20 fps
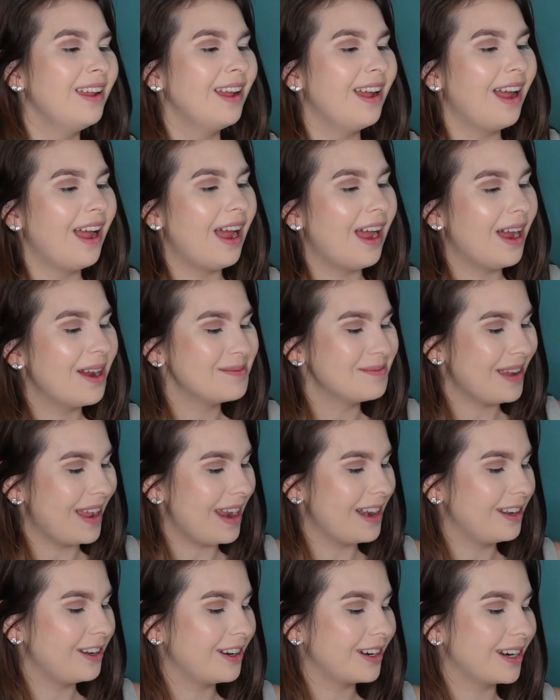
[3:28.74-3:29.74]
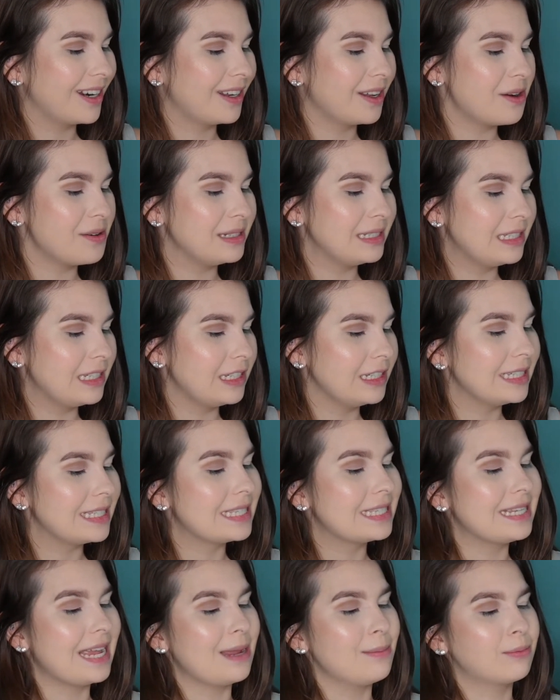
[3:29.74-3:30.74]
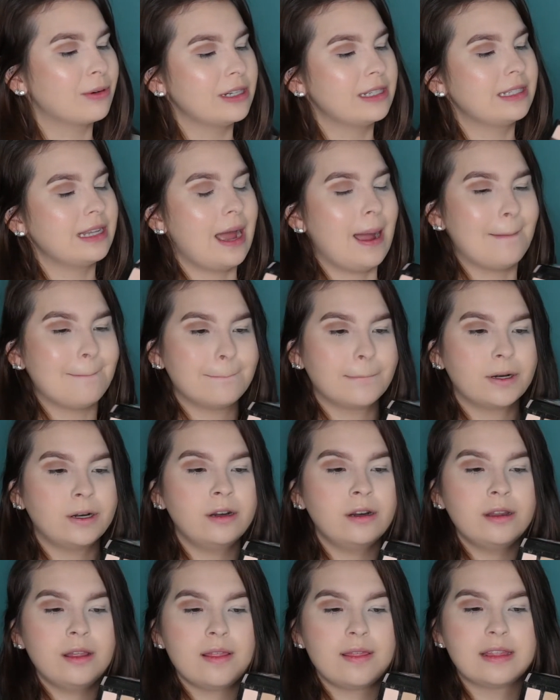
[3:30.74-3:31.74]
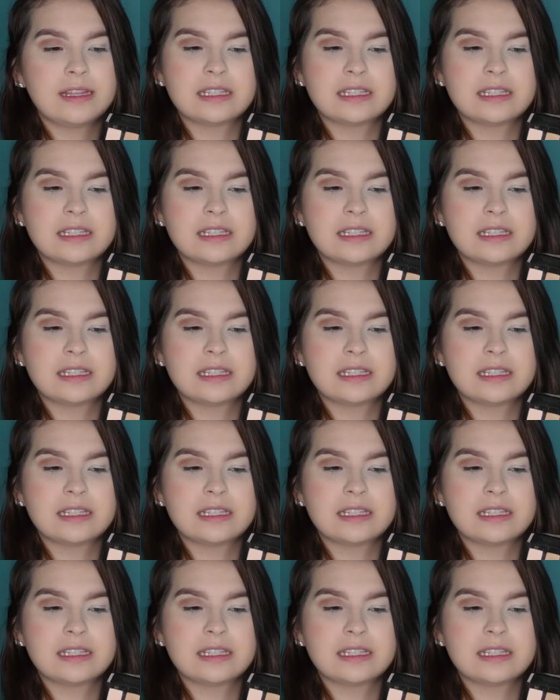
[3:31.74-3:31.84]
And you're gonna go into Cyprus Umber.